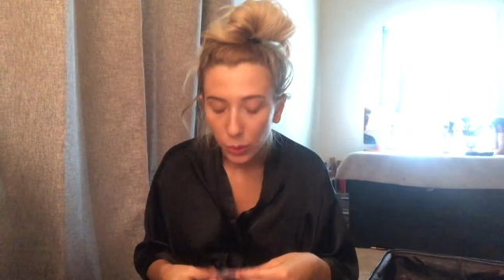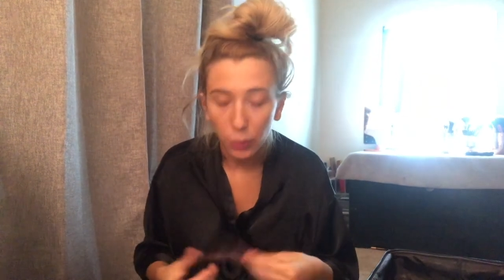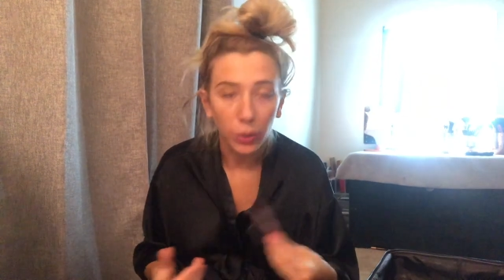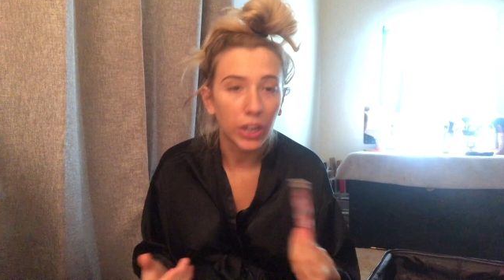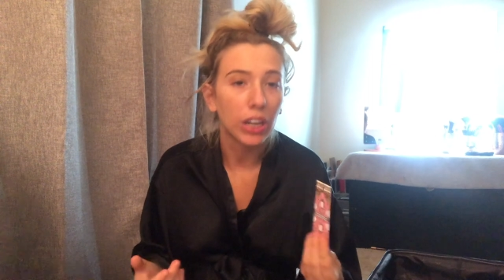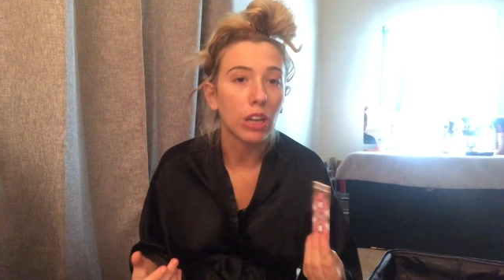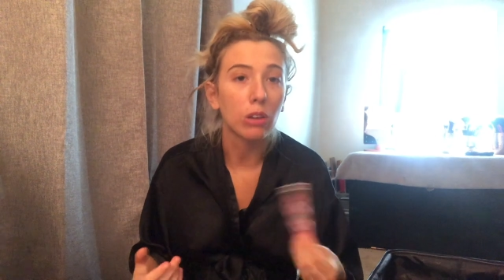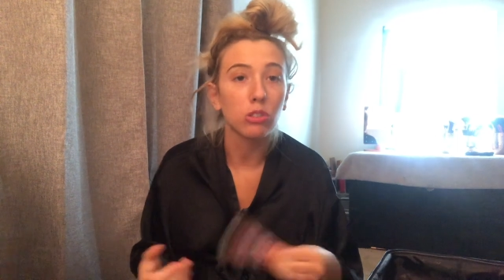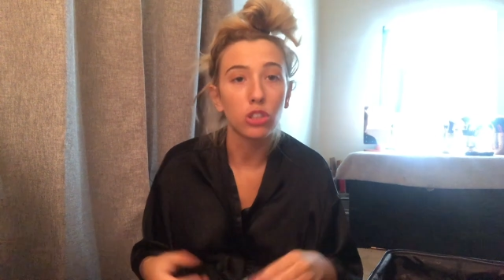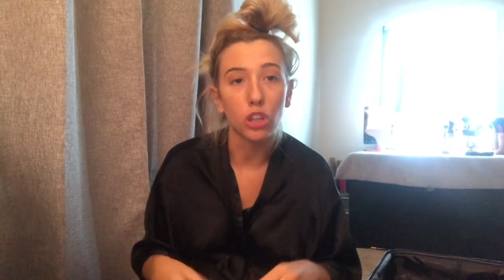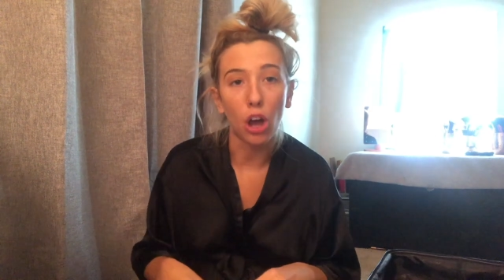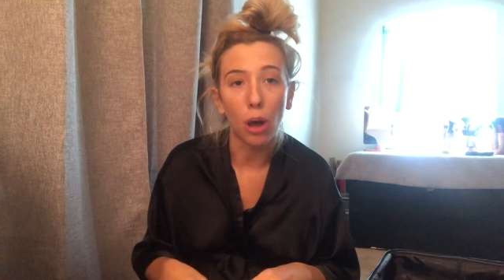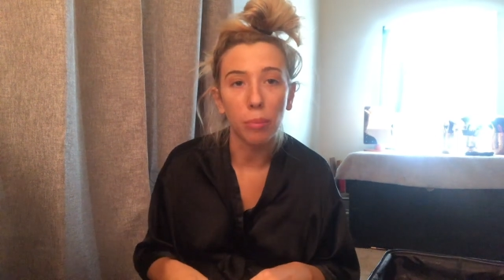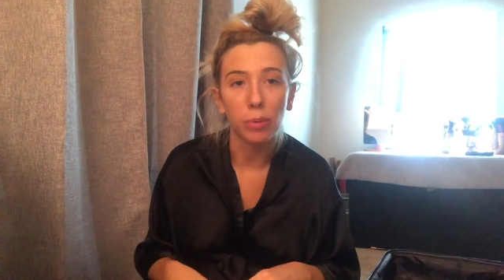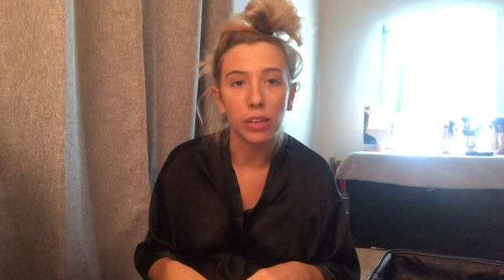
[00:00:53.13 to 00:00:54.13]
We're gonna go
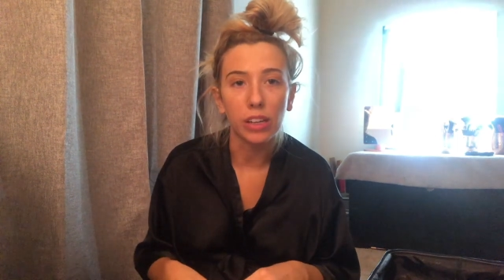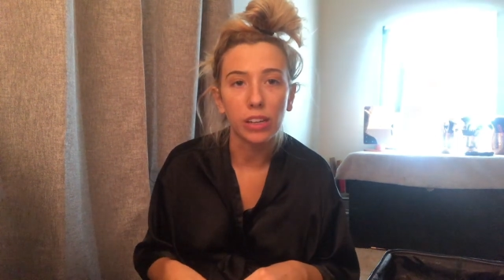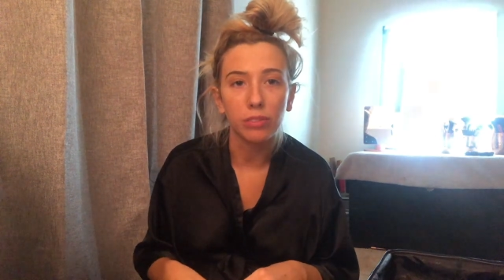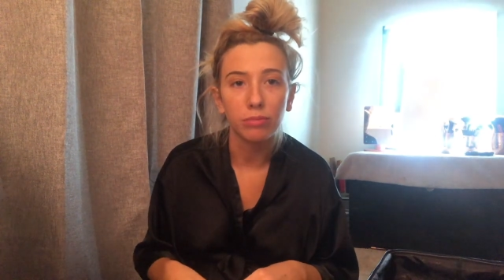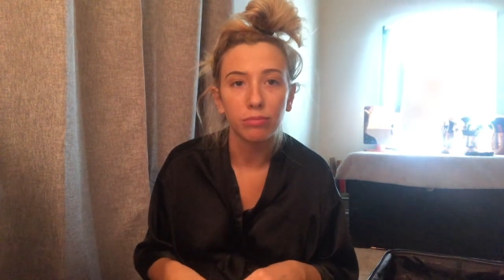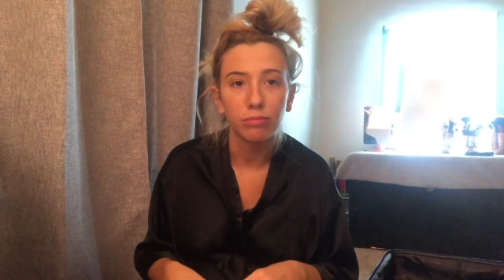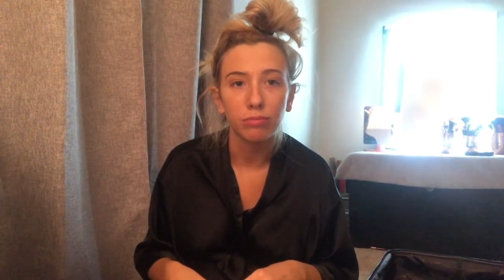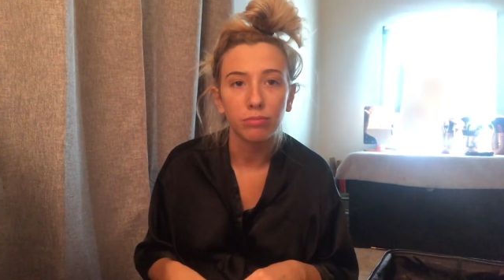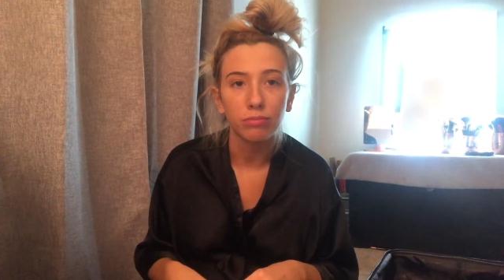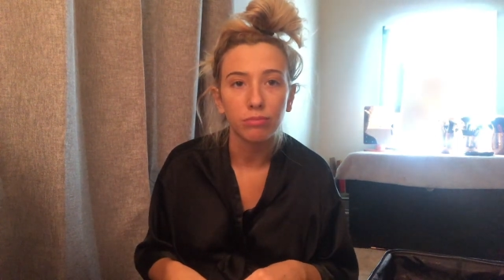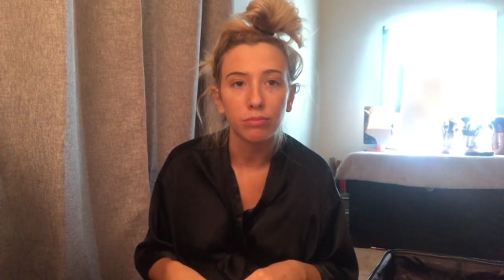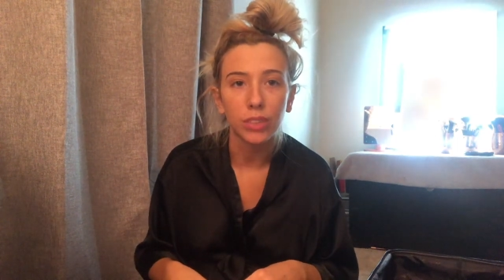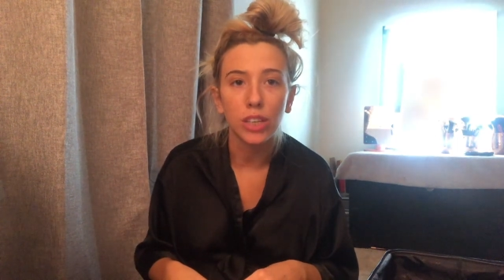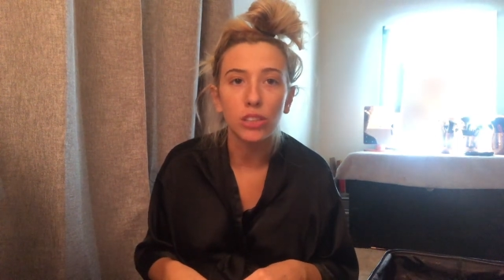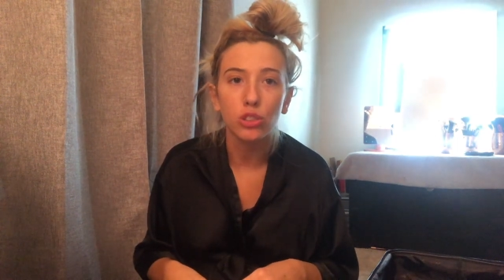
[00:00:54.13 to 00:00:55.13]
shopping
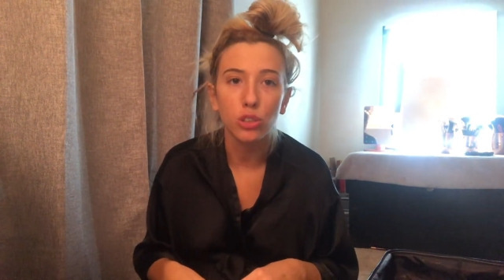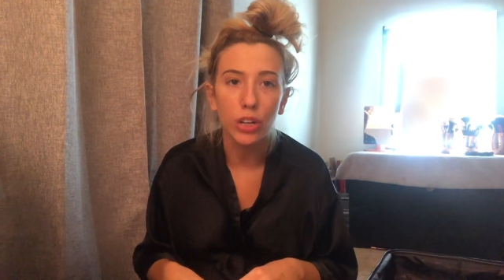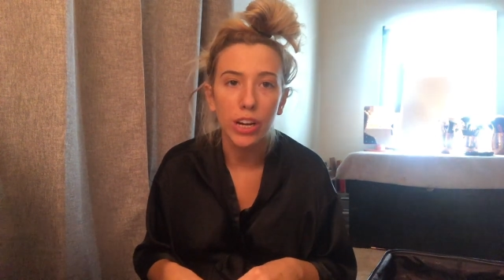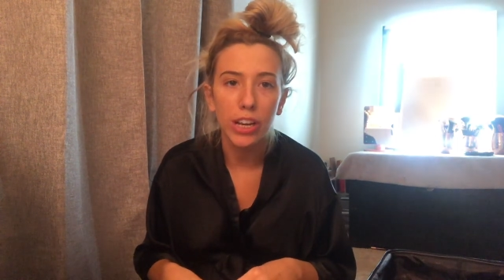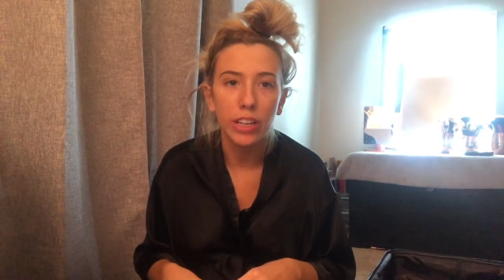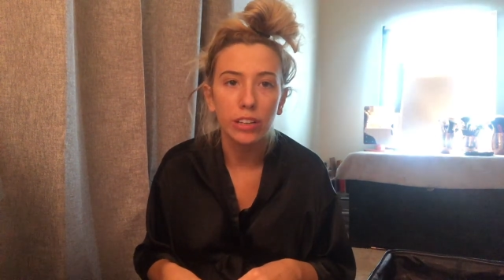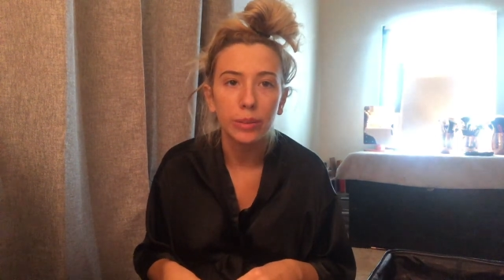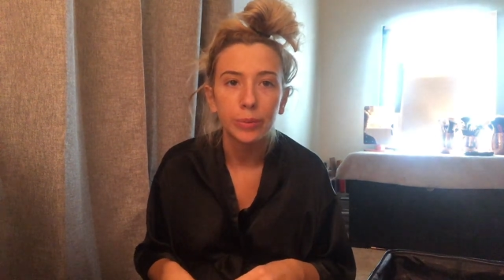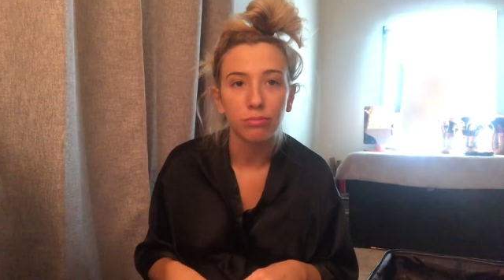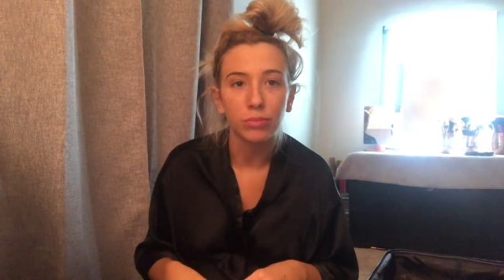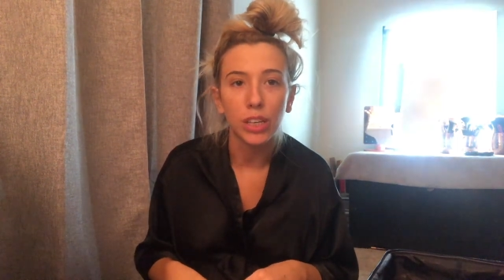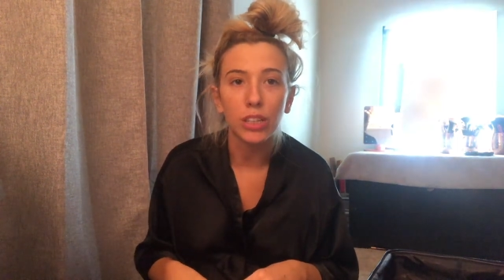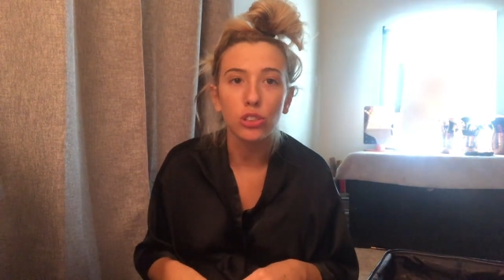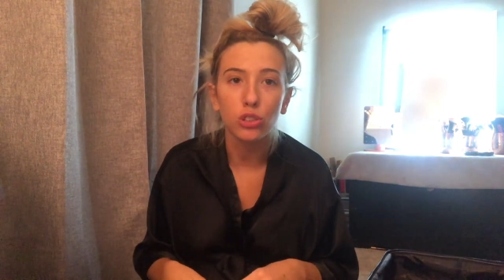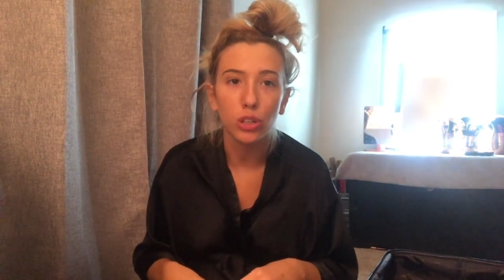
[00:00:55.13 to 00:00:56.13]
and drink
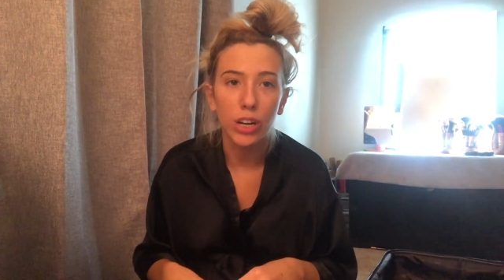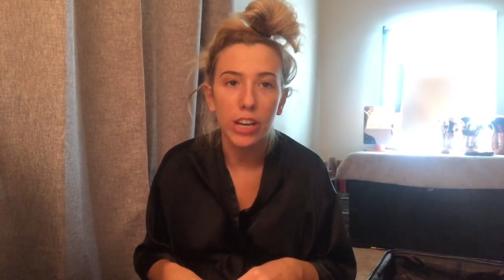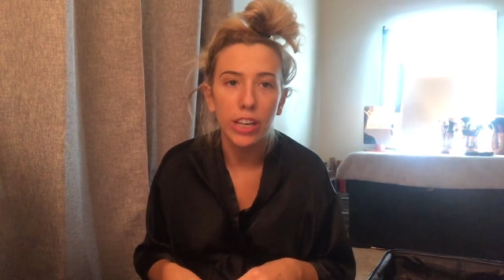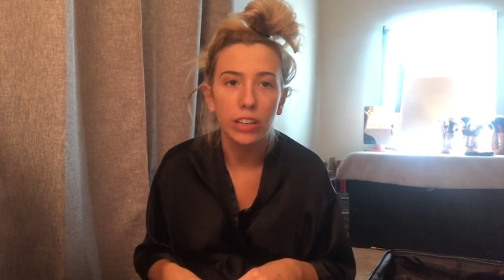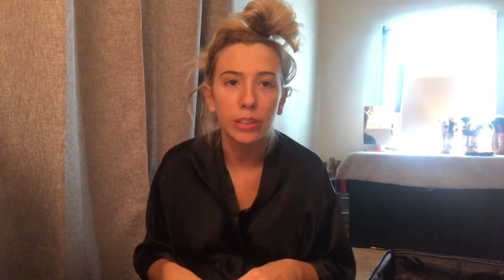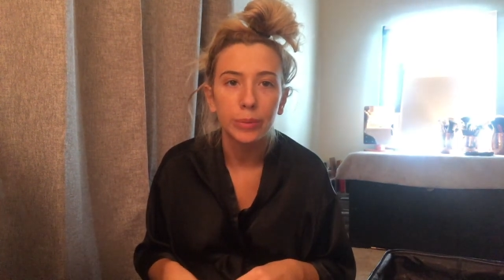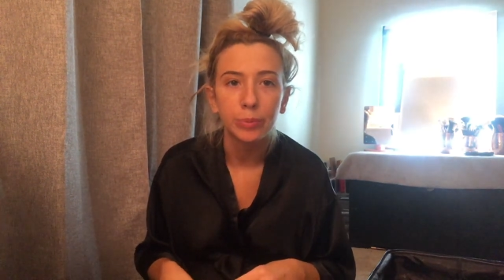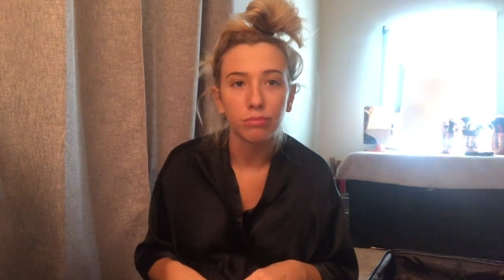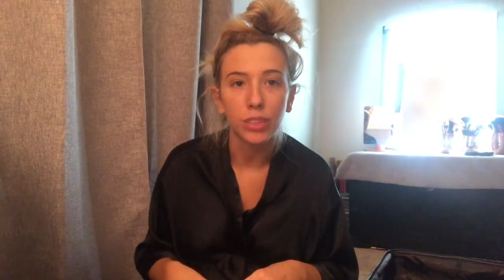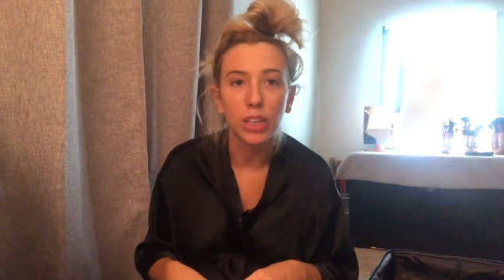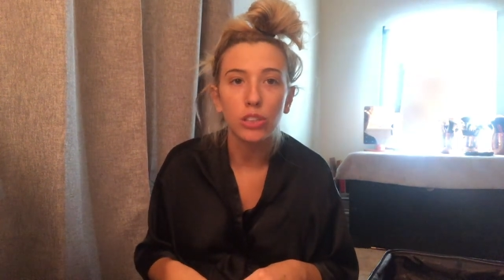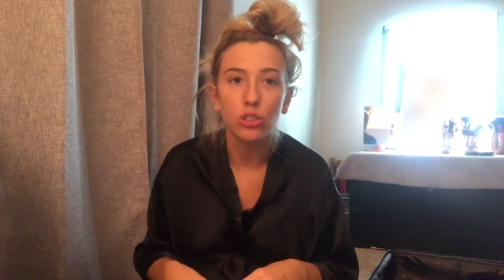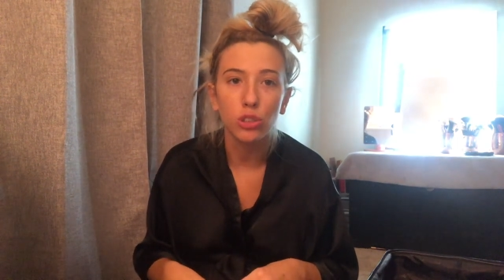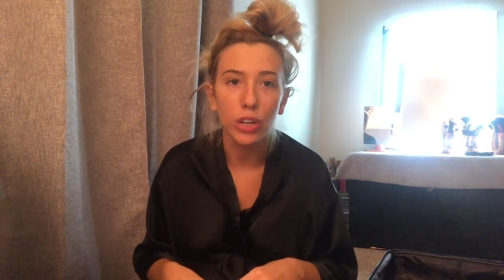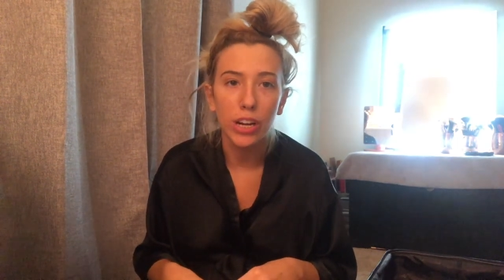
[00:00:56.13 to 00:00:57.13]
and drink
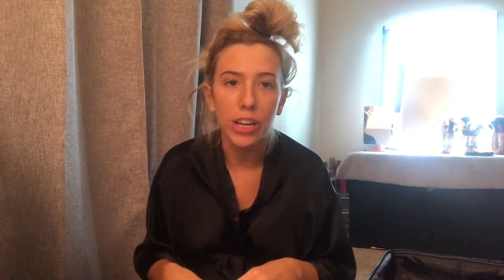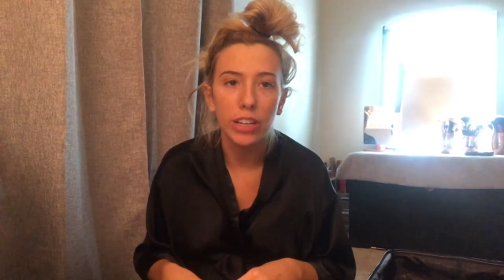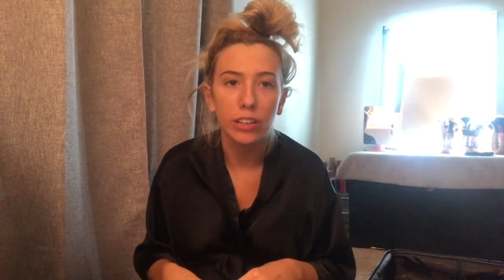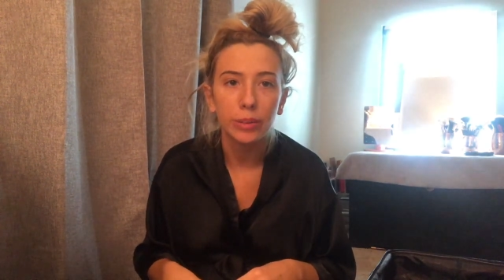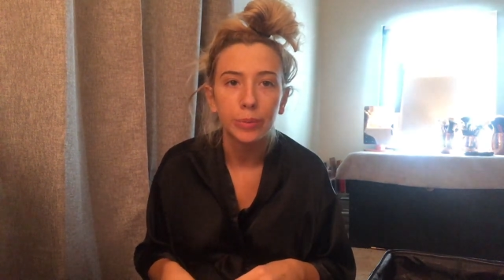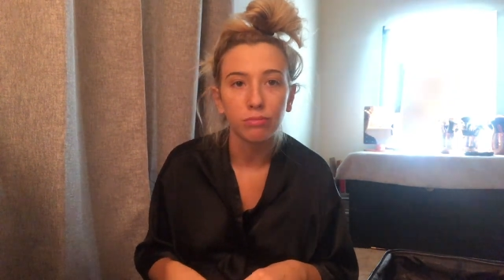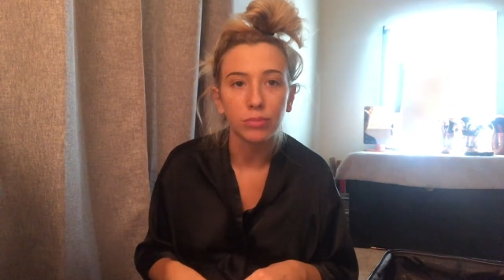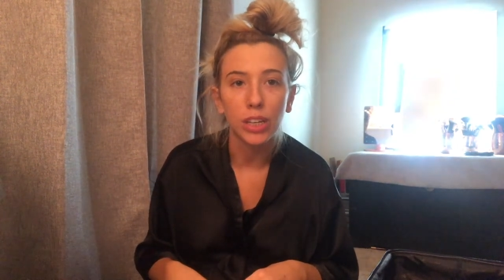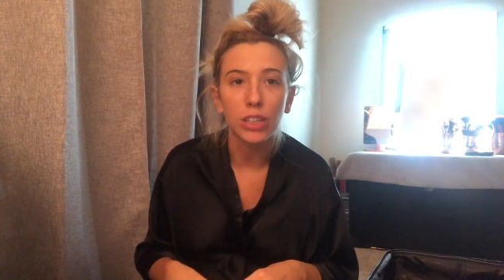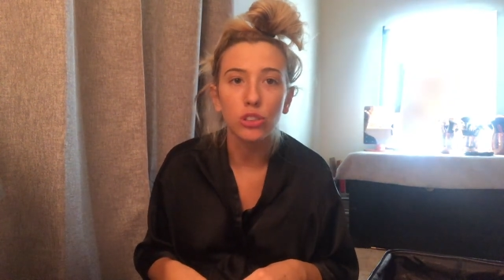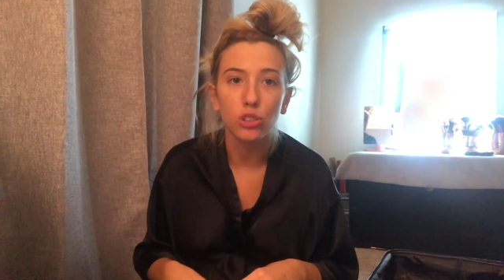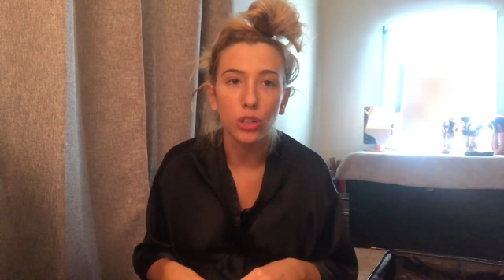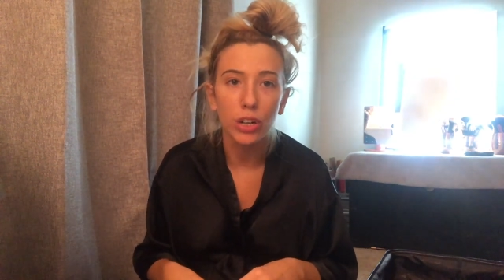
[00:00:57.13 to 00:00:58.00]
and drink and